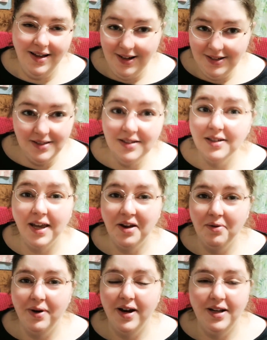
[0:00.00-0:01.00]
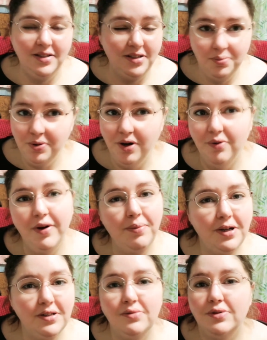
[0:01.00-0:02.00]
I still gained weight. I still put on
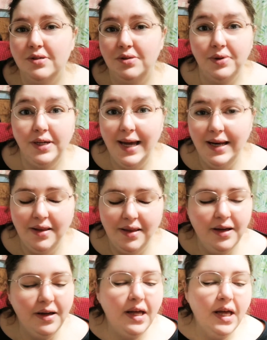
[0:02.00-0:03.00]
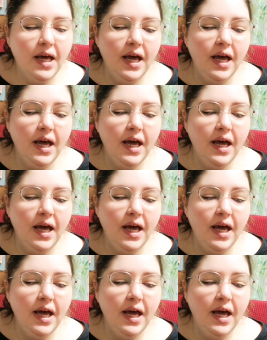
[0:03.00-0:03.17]
weight because I wasn't doing anything.